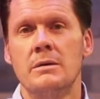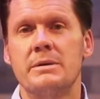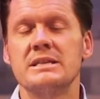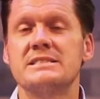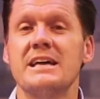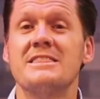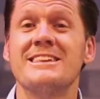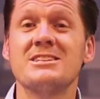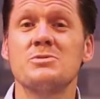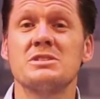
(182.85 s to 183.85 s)
But instead,
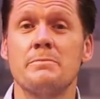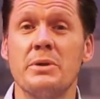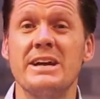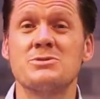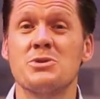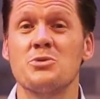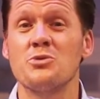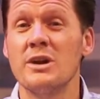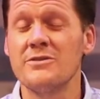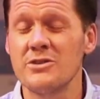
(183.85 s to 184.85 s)
this was a place where the
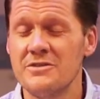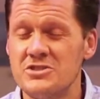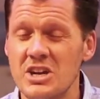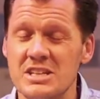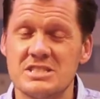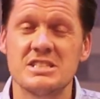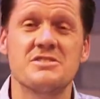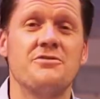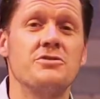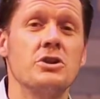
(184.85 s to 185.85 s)
river of
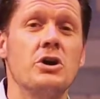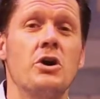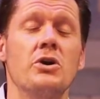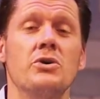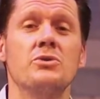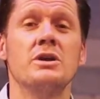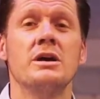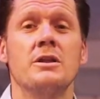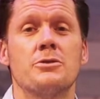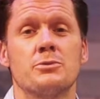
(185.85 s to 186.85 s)
justice flowed
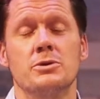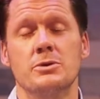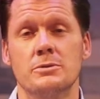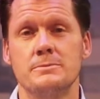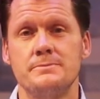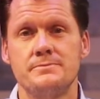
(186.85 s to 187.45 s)
through.